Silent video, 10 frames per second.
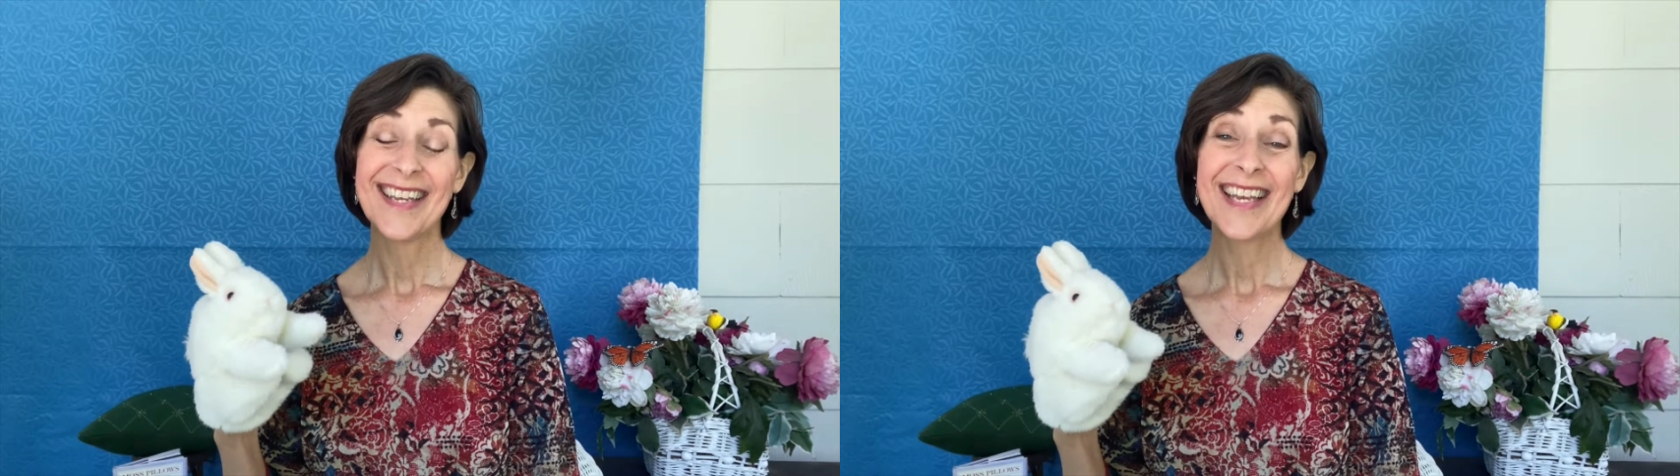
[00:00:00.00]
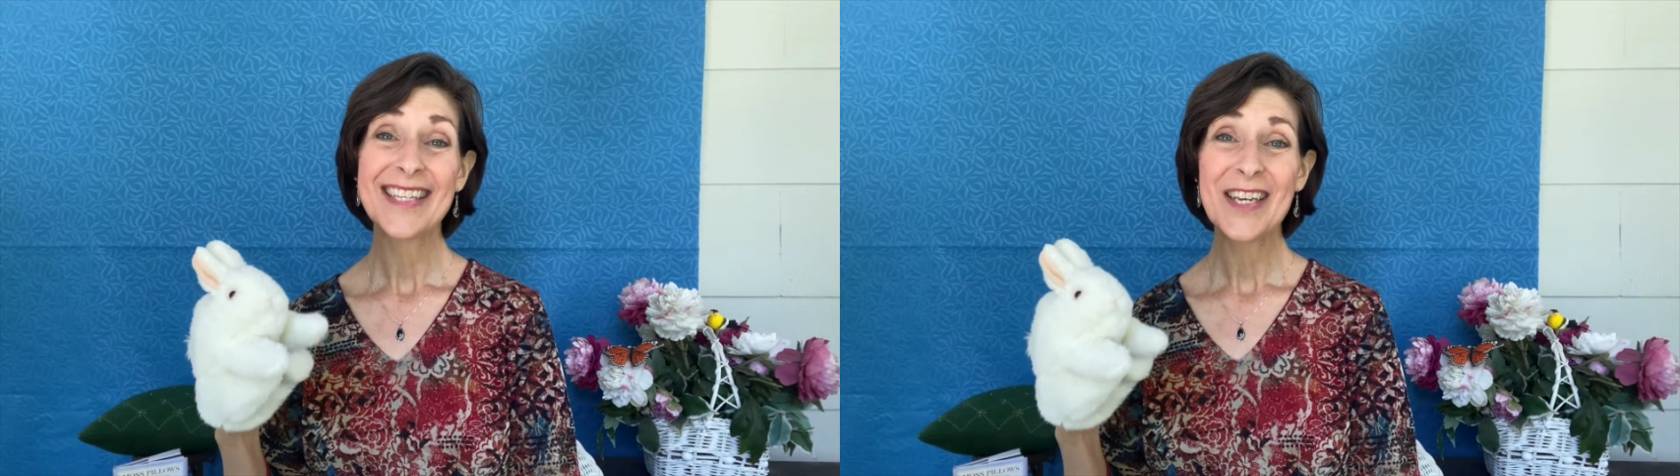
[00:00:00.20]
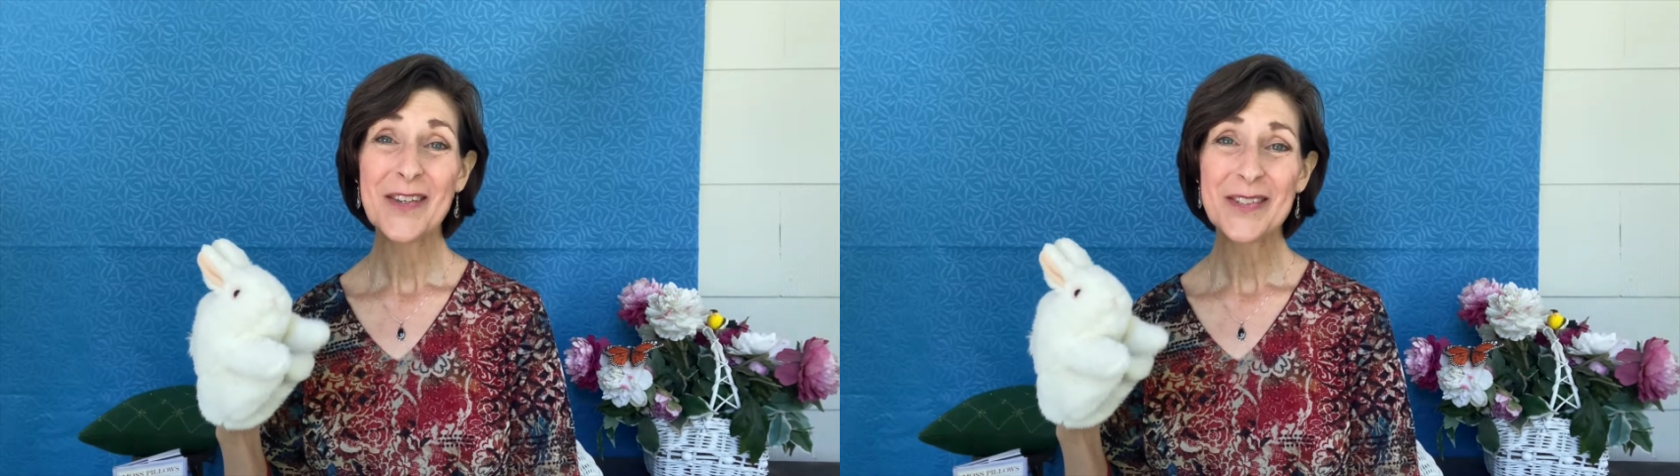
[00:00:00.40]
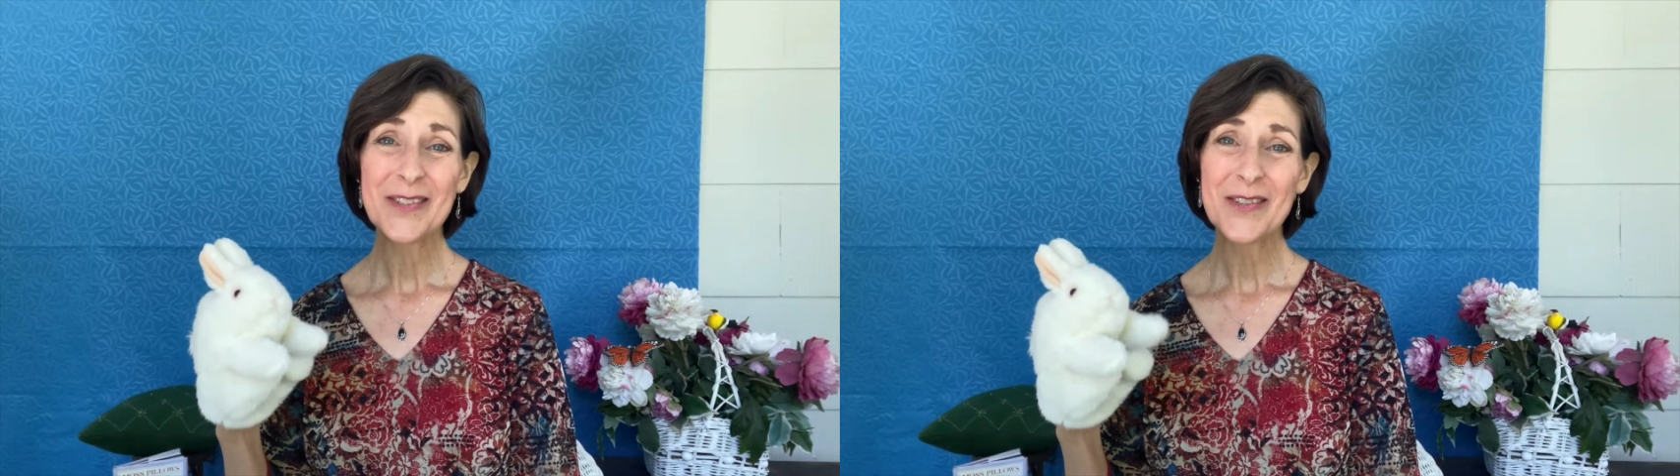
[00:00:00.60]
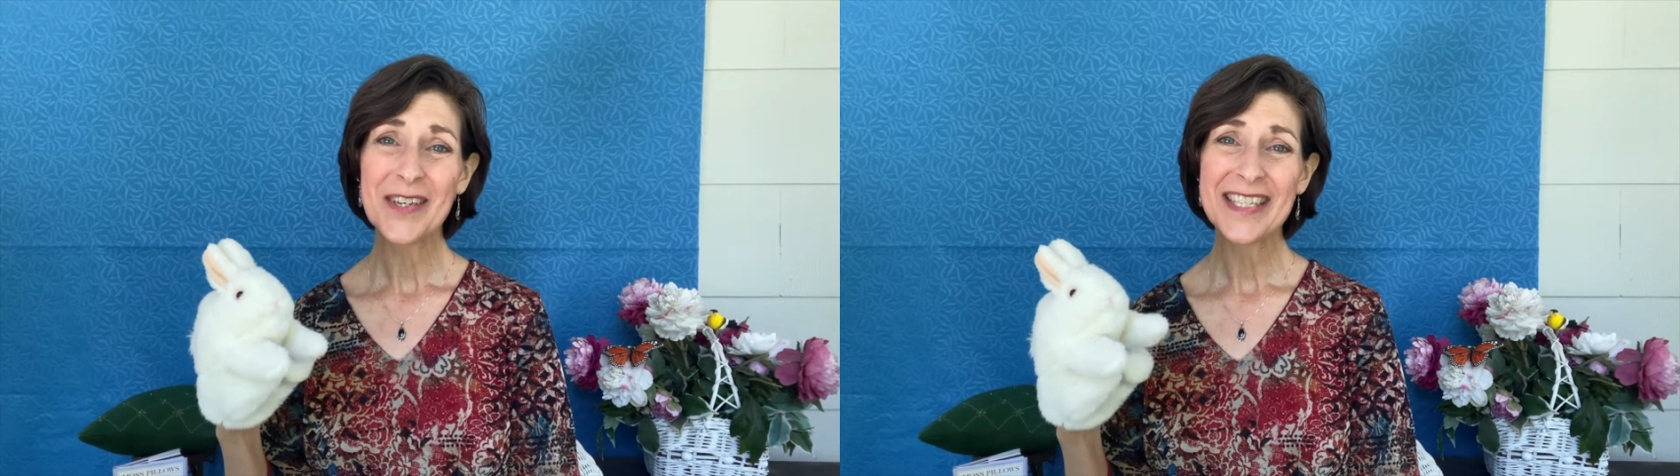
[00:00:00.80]
Hello,
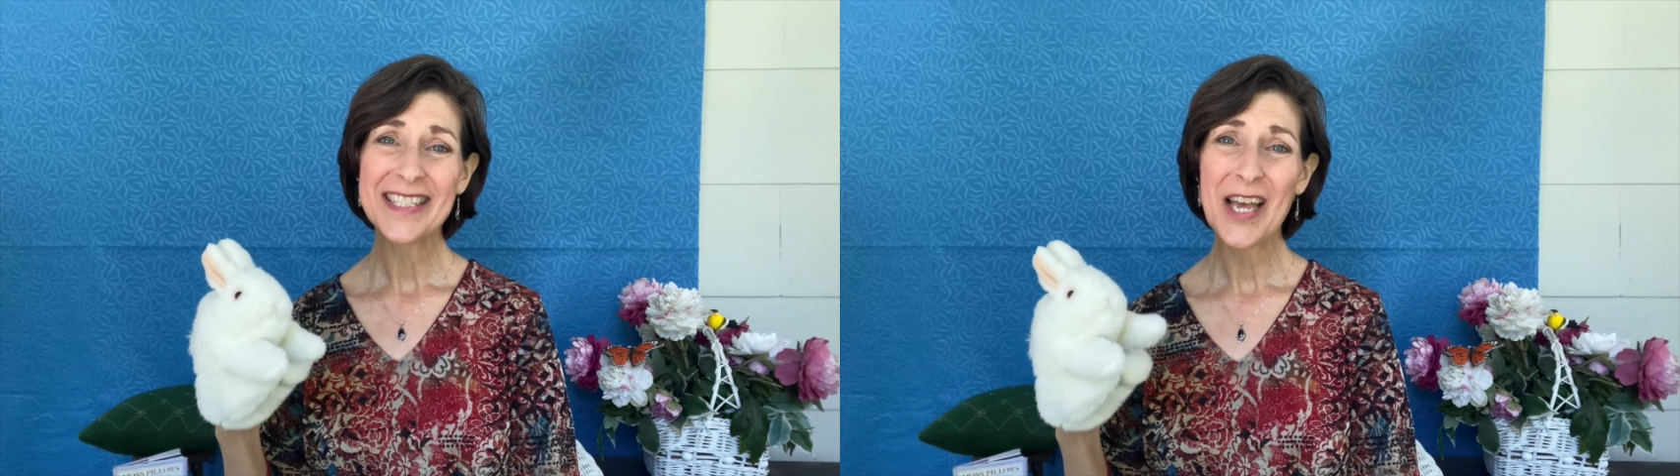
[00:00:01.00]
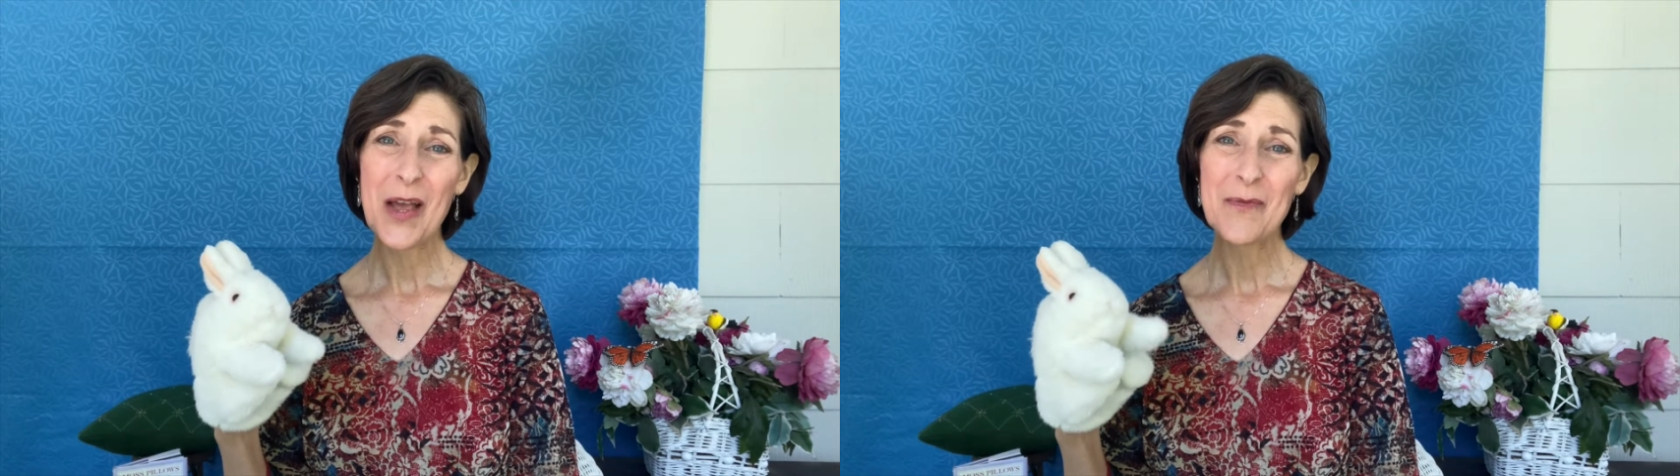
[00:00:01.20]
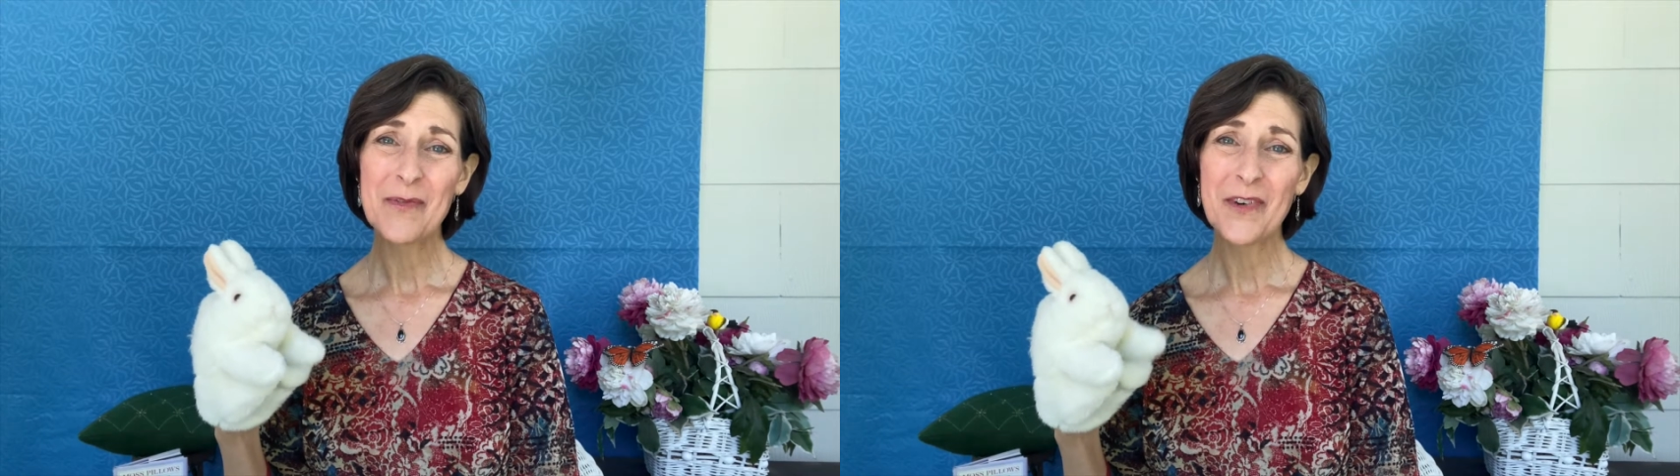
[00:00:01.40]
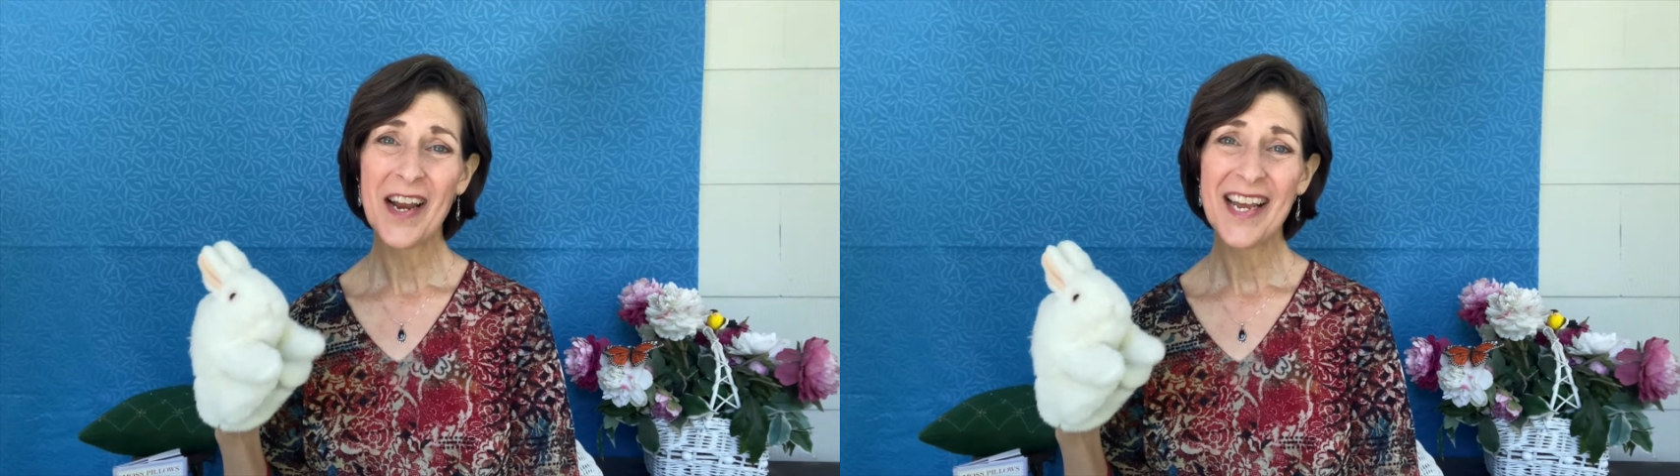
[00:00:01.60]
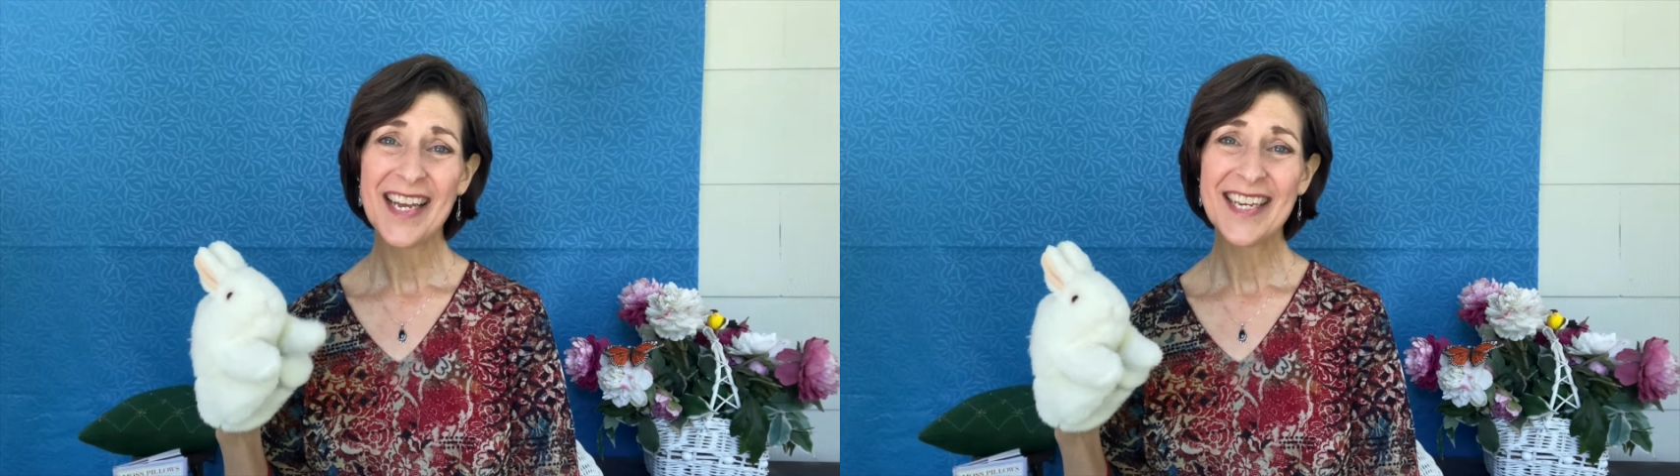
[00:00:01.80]
Storytime
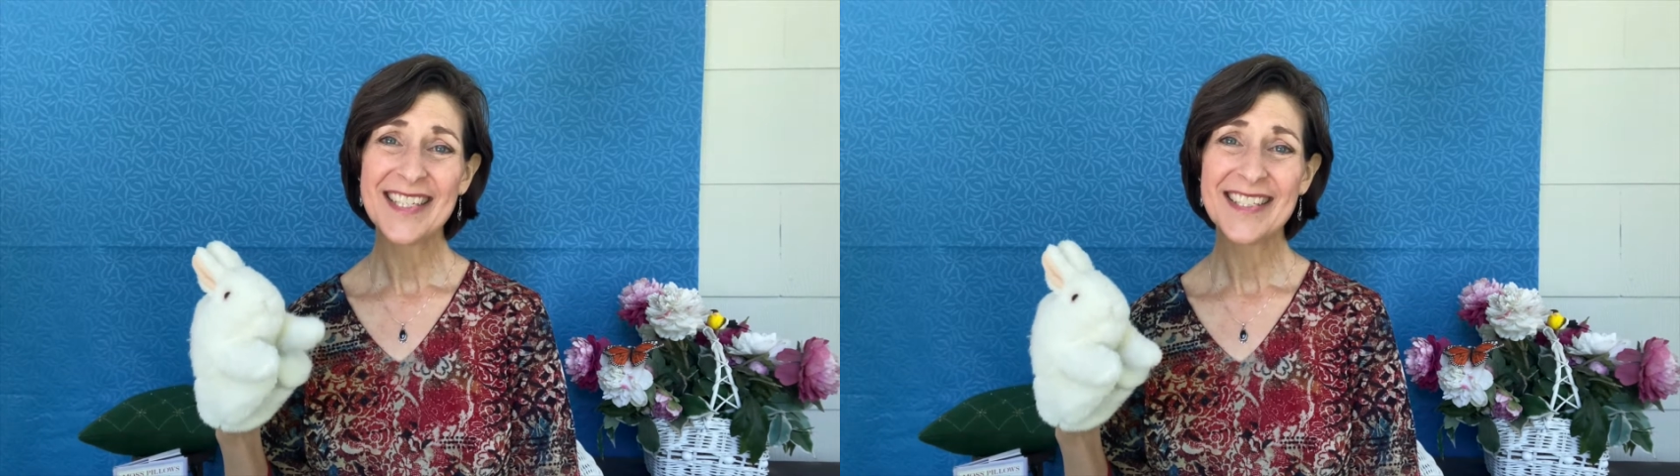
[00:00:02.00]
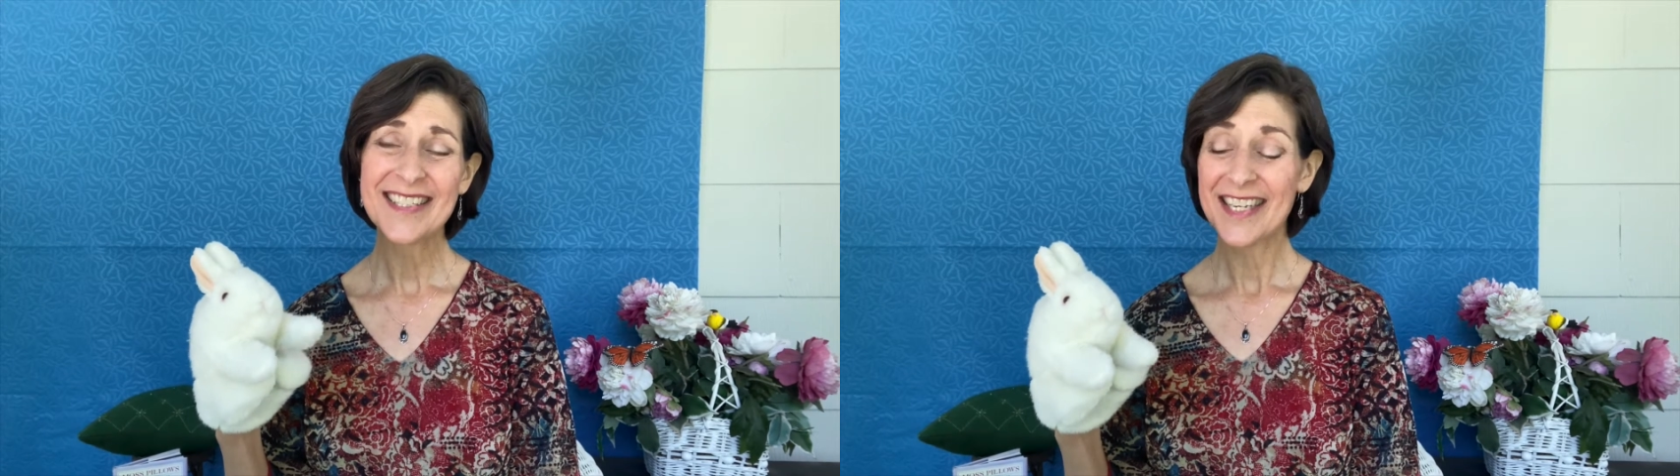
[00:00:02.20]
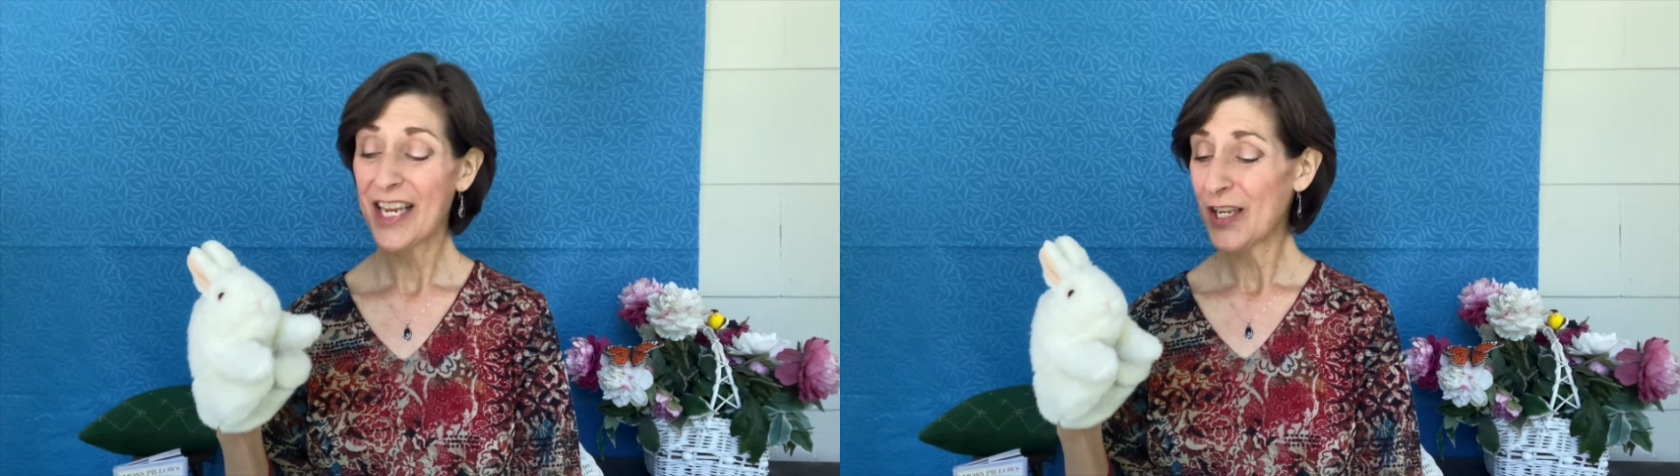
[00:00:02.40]
friends.